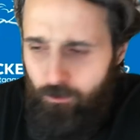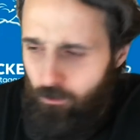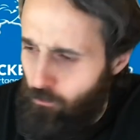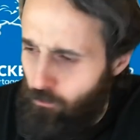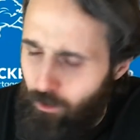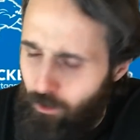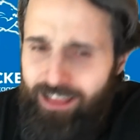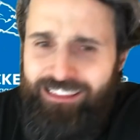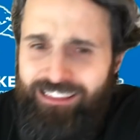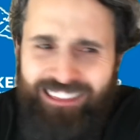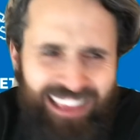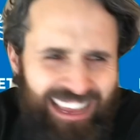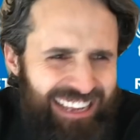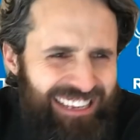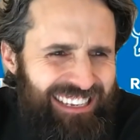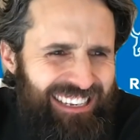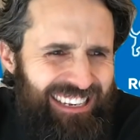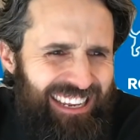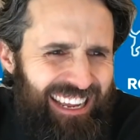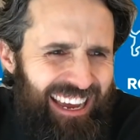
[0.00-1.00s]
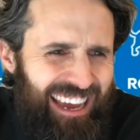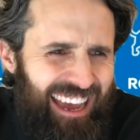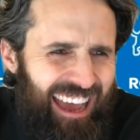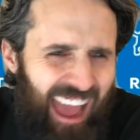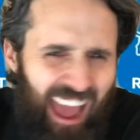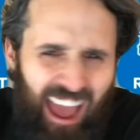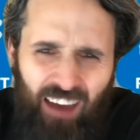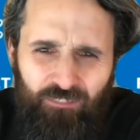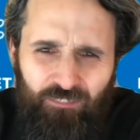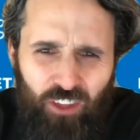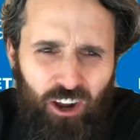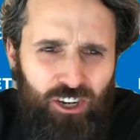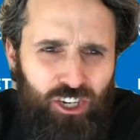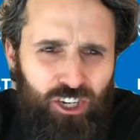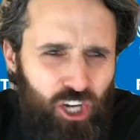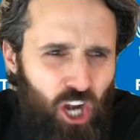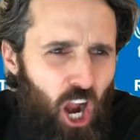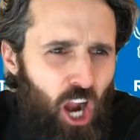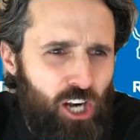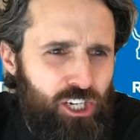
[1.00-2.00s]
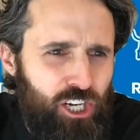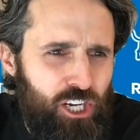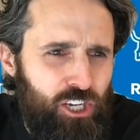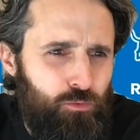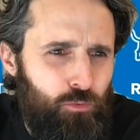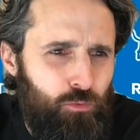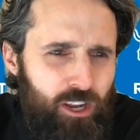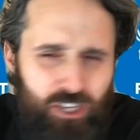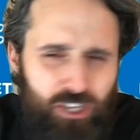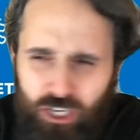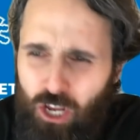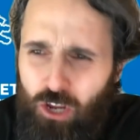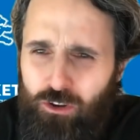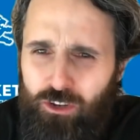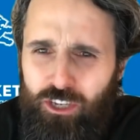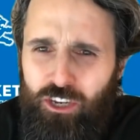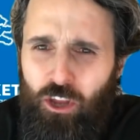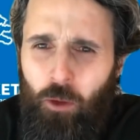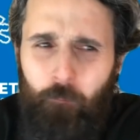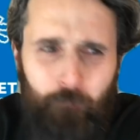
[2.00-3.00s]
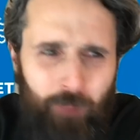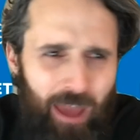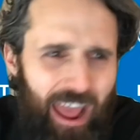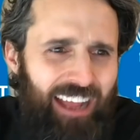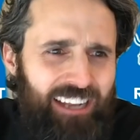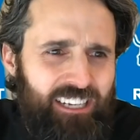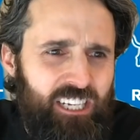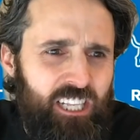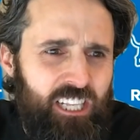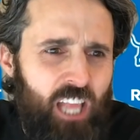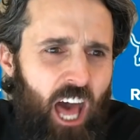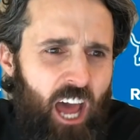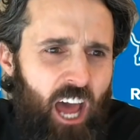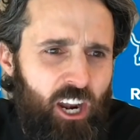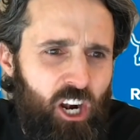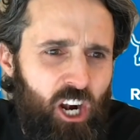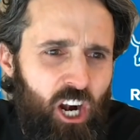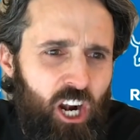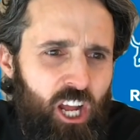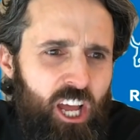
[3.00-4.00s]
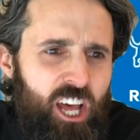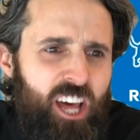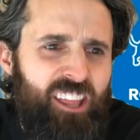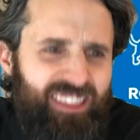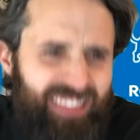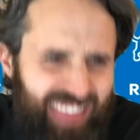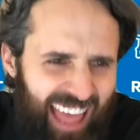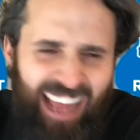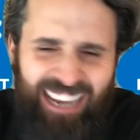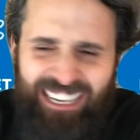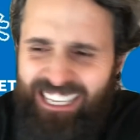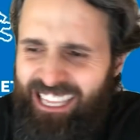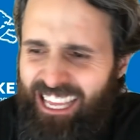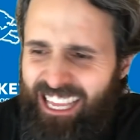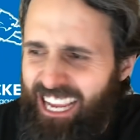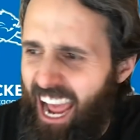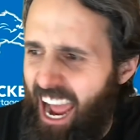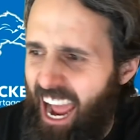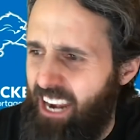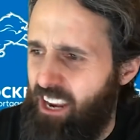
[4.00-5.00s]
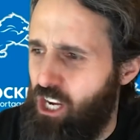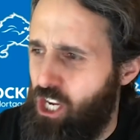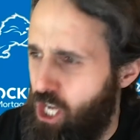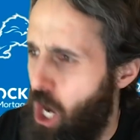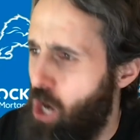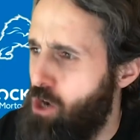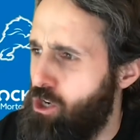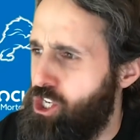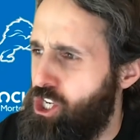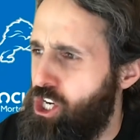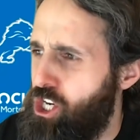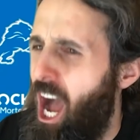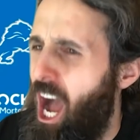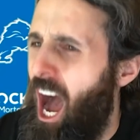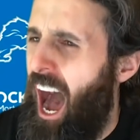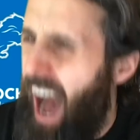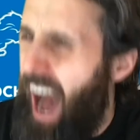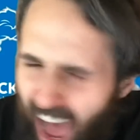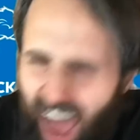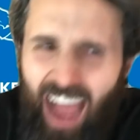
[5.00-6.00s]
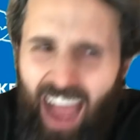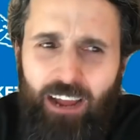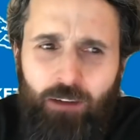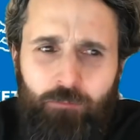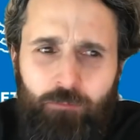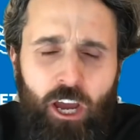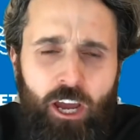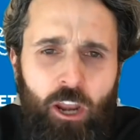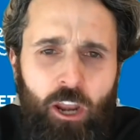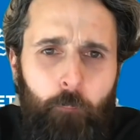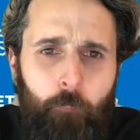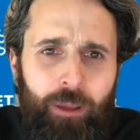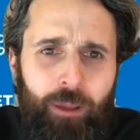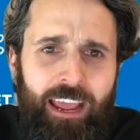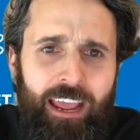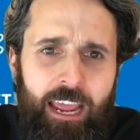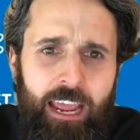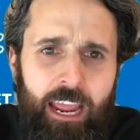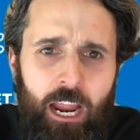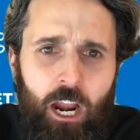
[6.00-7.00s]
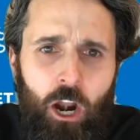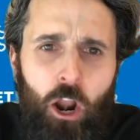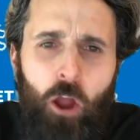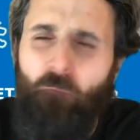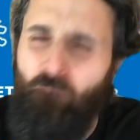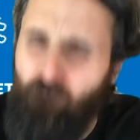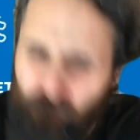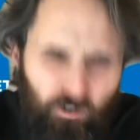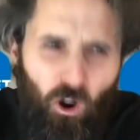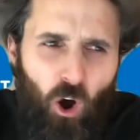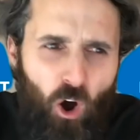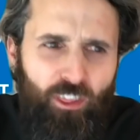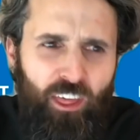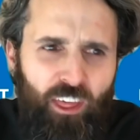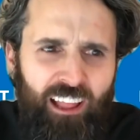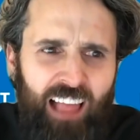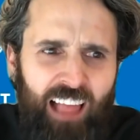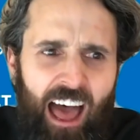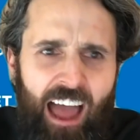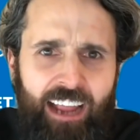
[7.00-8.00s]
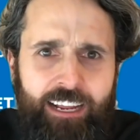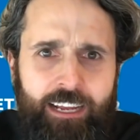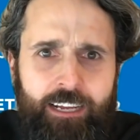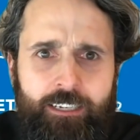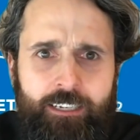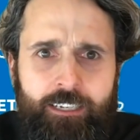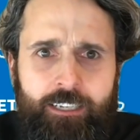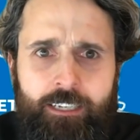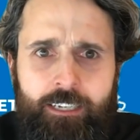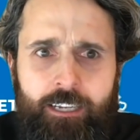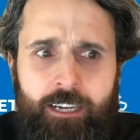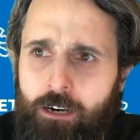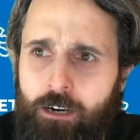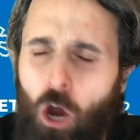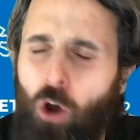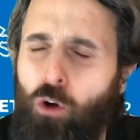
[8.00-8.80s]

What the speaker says: Or at least have their charges reduced to manslaughter. That's the kind of coach I am going to be here for the Lions.